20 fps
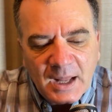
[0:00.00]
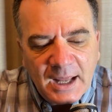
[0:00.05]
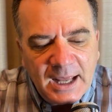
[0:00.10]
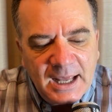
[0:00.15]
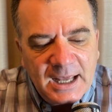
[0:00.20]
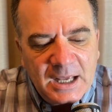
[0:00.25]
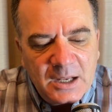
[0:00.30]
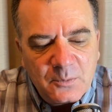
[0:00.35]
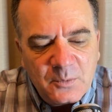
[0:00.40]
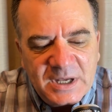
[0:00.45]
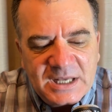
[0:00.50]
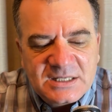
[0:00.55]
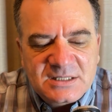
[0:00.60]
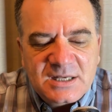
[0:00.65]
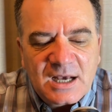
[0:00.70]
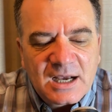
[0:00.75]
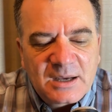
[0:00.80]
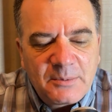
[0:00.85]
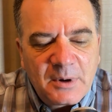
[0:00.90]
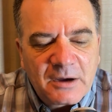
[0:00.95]
And we can
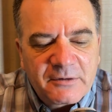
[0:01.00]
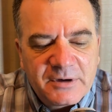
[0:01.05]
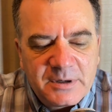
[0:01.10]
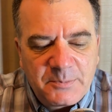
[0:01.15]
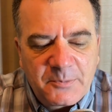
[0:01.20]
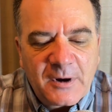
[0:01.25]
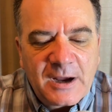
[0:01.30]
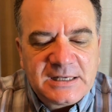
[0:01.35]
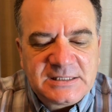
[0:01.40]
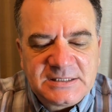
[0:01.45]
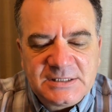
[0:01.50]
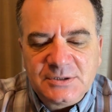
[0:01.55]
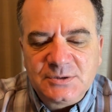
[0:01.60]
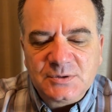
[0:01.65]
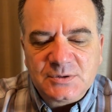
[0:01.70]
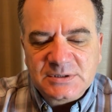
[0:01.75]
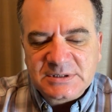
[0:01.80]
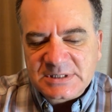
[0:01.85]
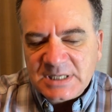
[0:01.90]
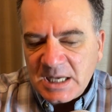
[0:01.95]
talk about repricing
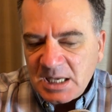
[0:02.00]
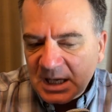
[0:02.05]
tools.